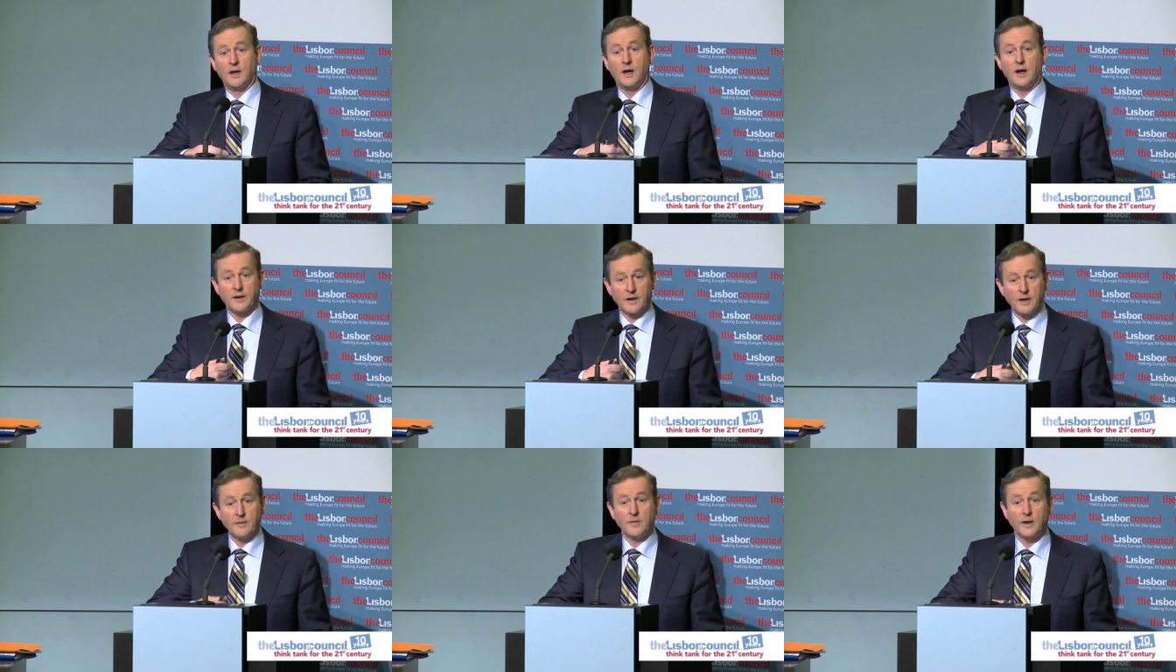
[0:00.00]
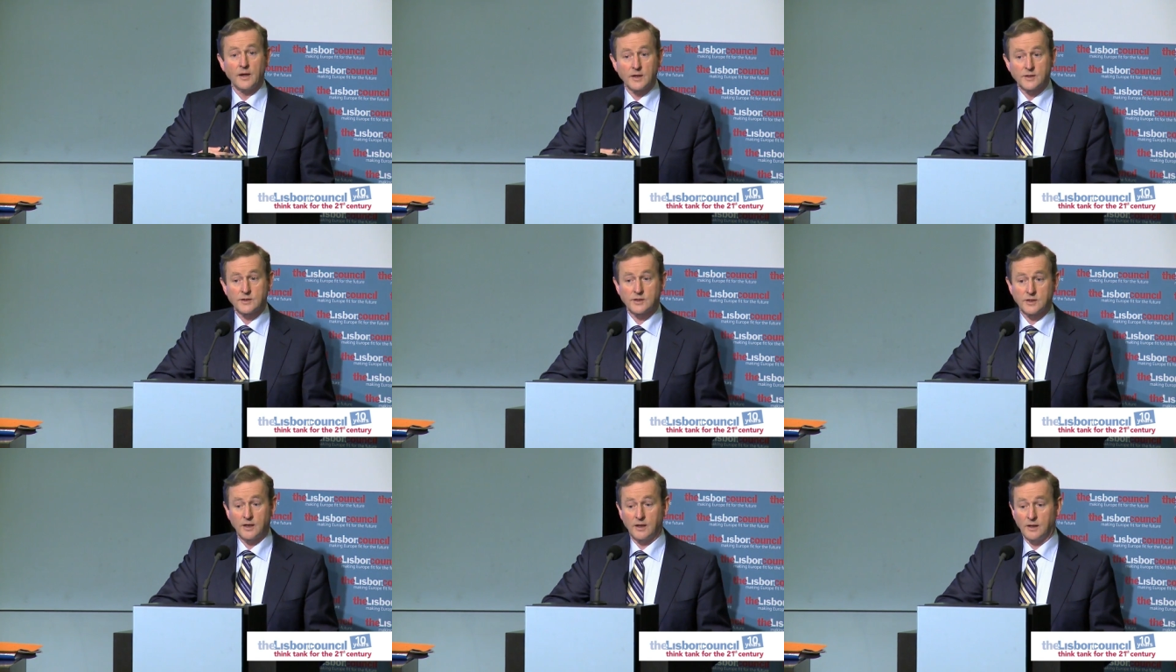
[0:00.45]
And I might
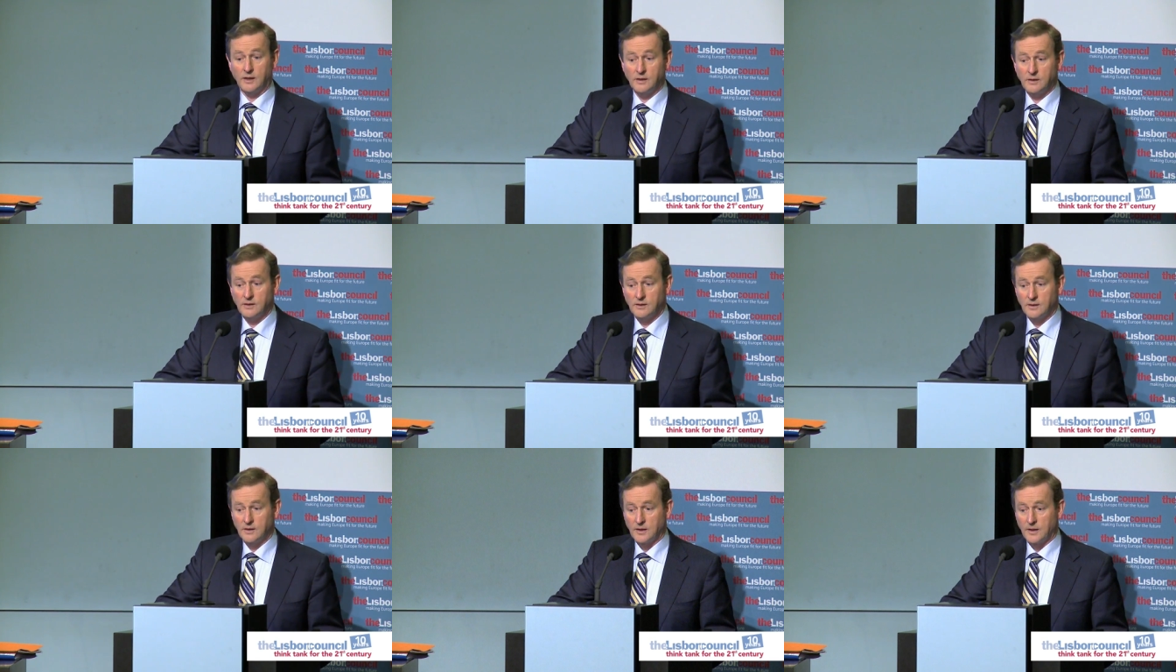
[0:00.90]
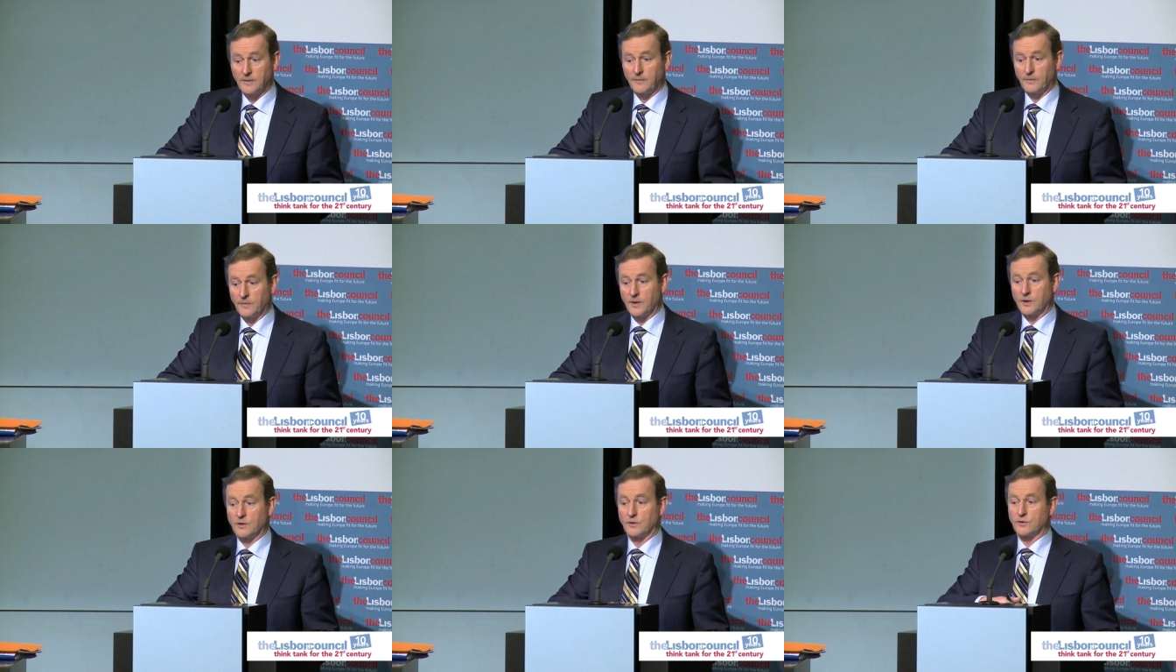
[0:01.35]
say,
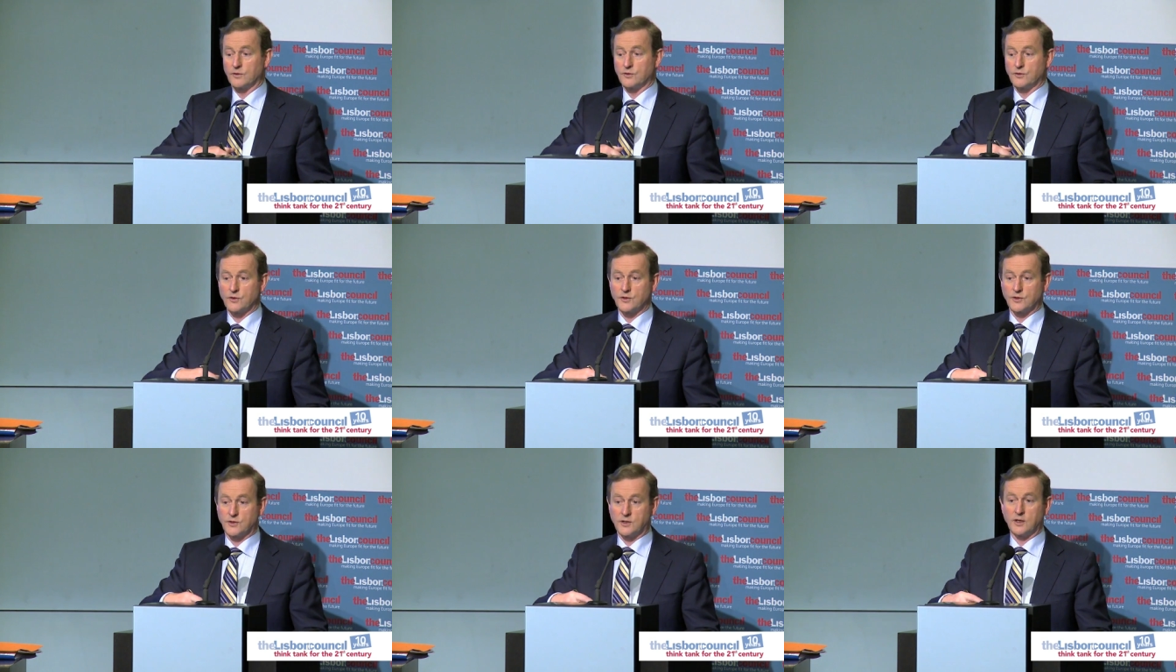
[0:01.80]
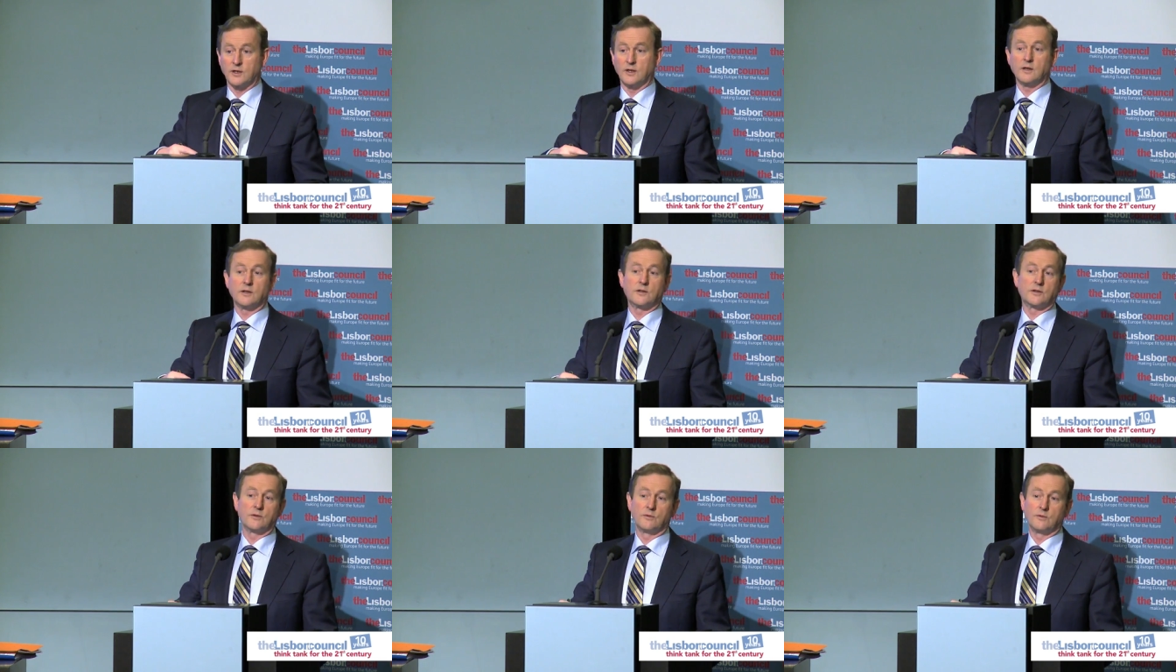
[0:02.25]
you know, to
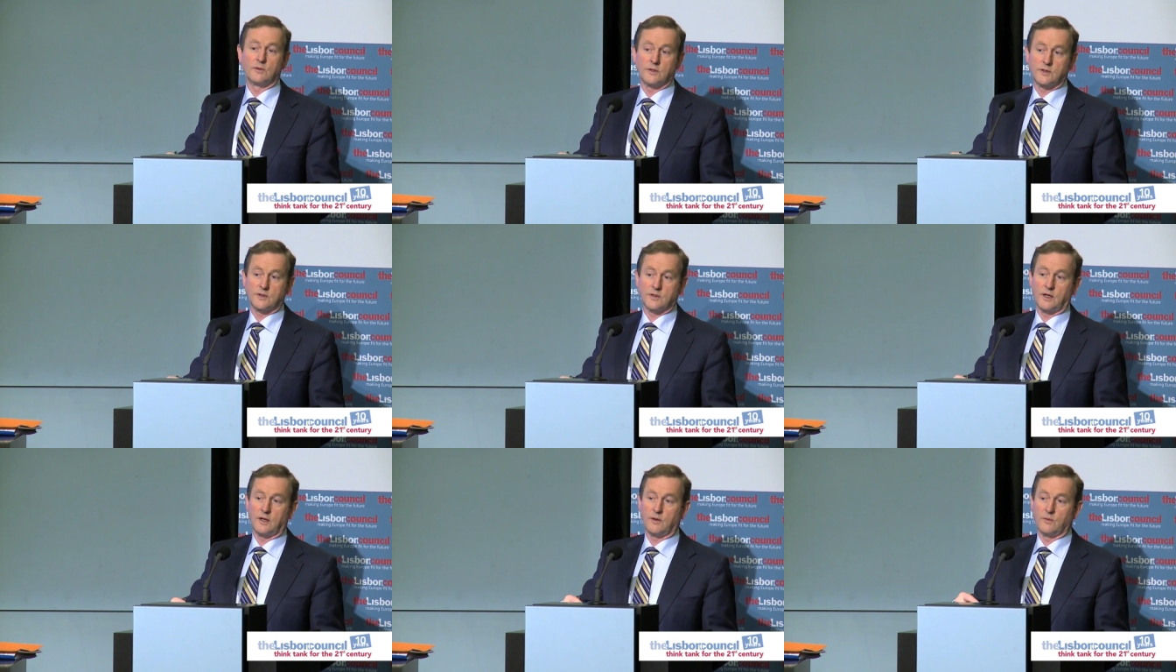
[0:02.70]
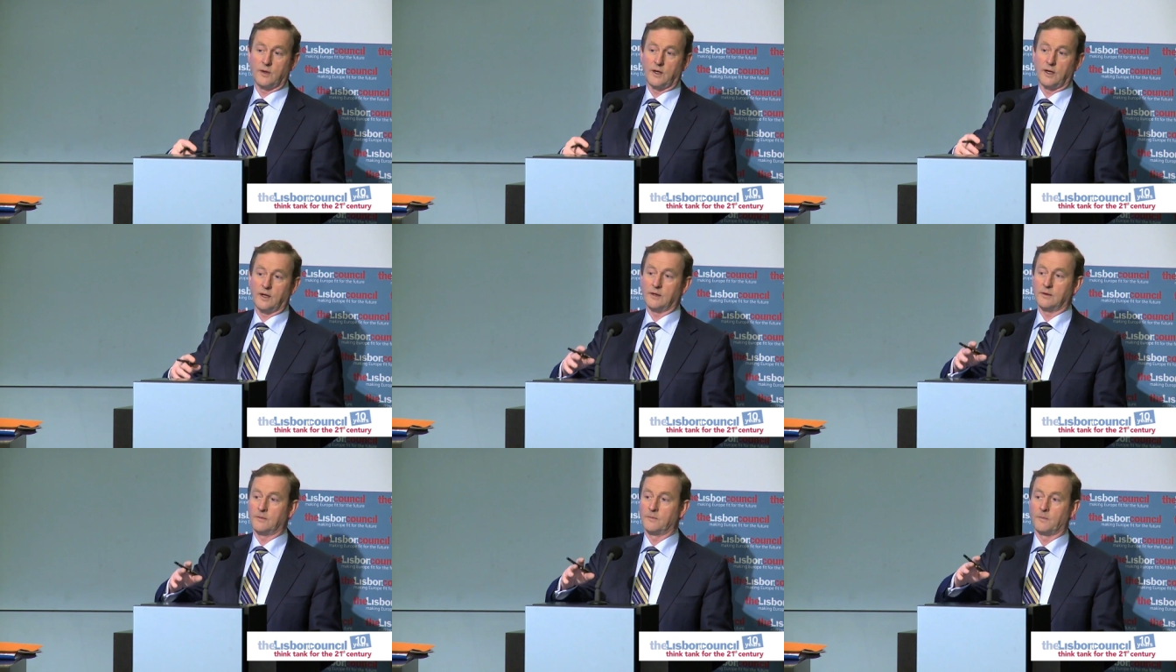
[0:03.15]
cynics who would say,
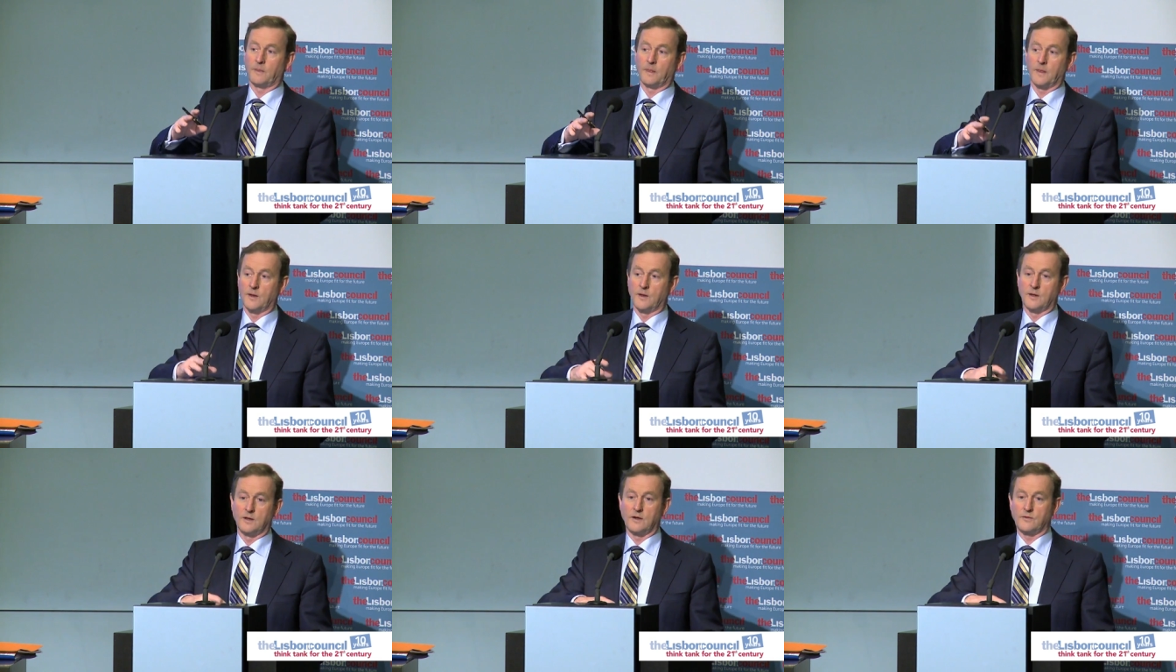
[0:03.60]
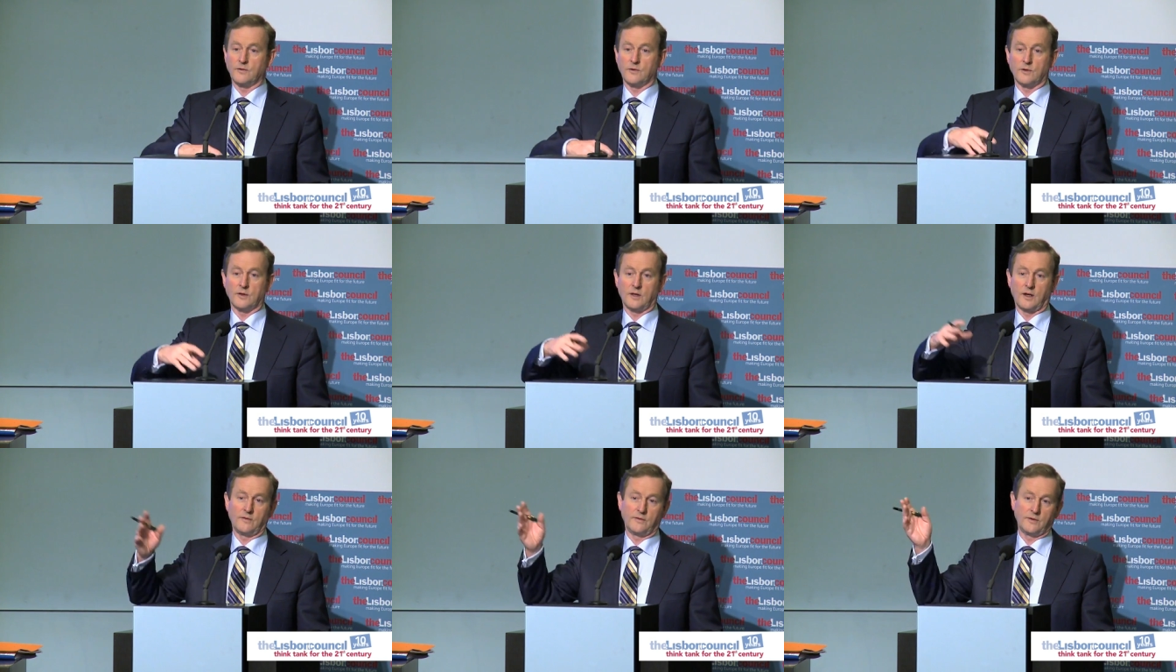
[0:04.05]
well, you're never
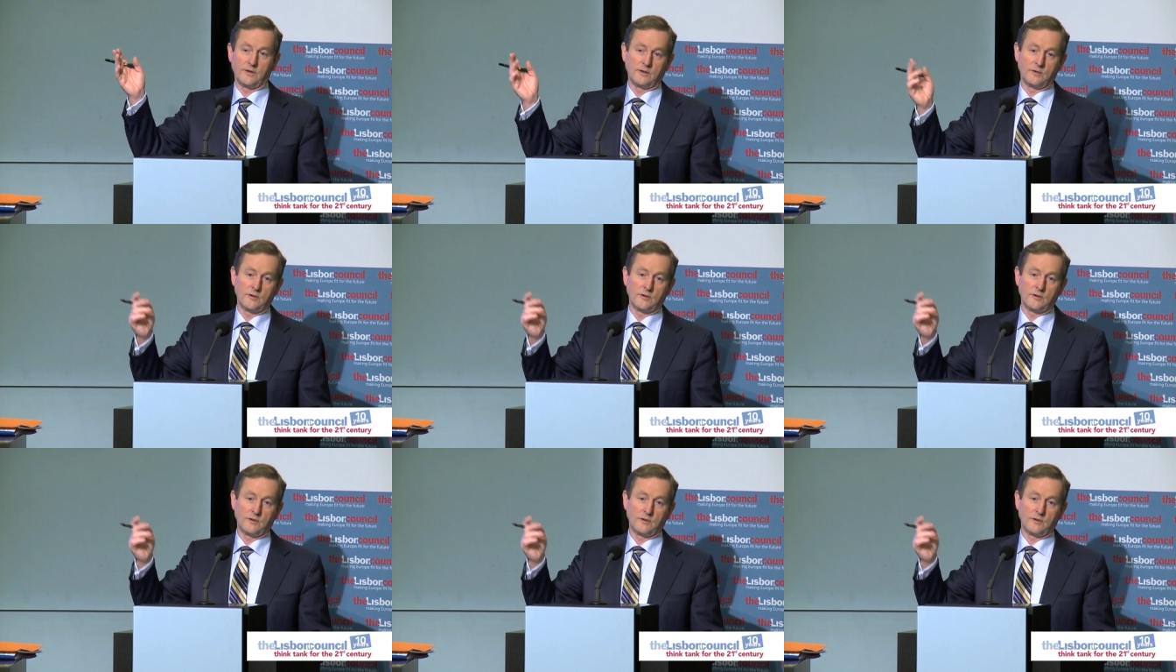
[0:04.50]
going to have a